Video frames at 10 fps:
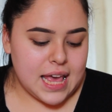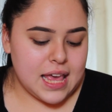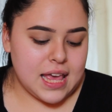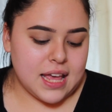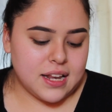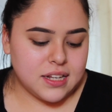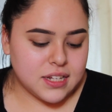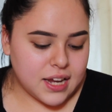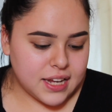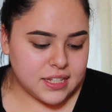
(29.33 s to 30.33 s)

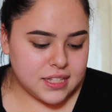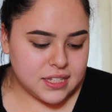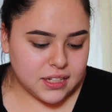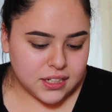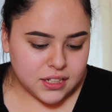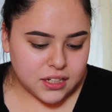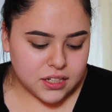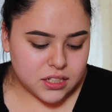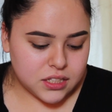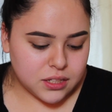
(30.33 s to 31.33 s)
And I seen
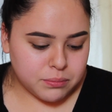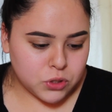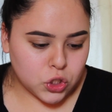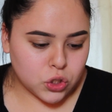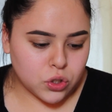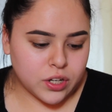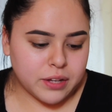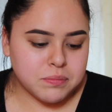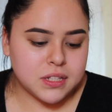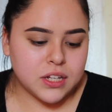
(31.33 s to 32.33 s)
some girl, her
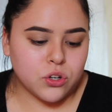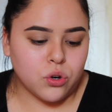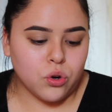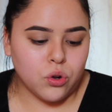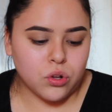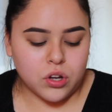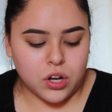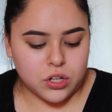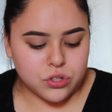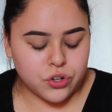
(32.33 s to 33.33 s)
name's Nicole
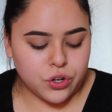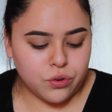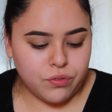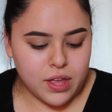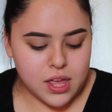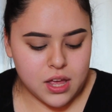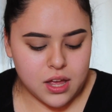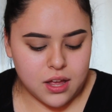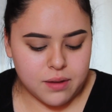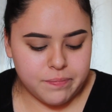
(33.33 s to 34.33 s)
Cosgrove,
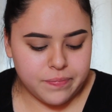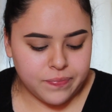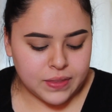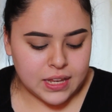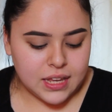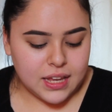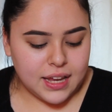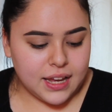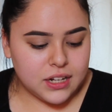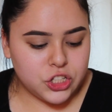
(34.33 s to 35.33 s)

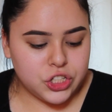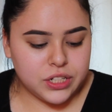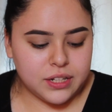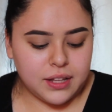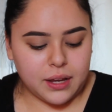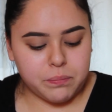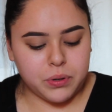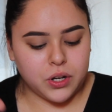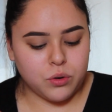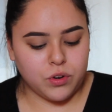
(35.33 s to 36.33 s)
and she like
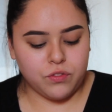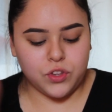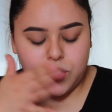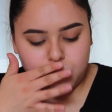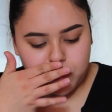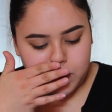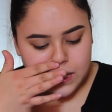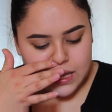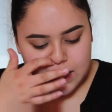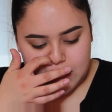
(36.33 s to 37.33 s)
put a review,
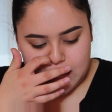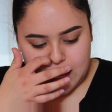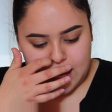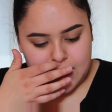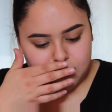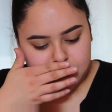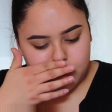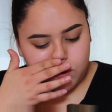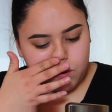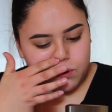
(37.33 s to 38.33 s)
and I was
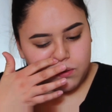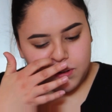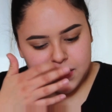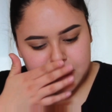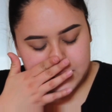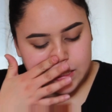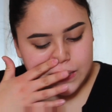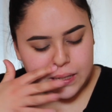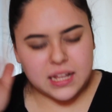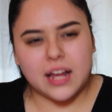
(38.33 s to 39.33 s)
like, well, I really want to
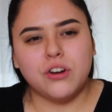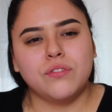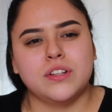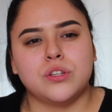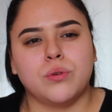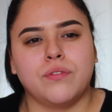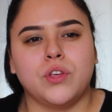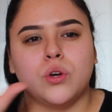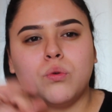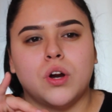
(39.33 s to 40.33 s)
see it. I don't know if it's a
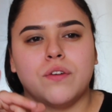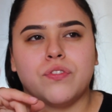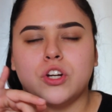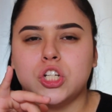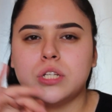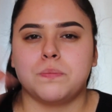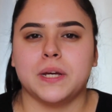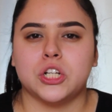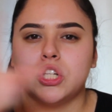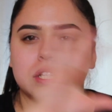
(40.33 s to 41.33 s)
review or if they're just
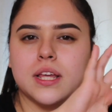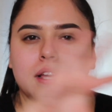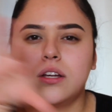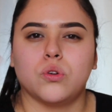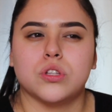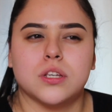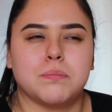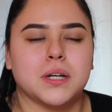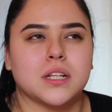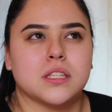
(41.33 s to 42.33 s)
pictures that
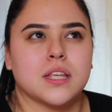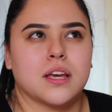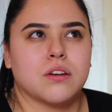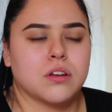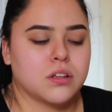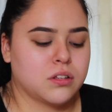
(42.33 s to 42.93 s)
Ulta puts, like,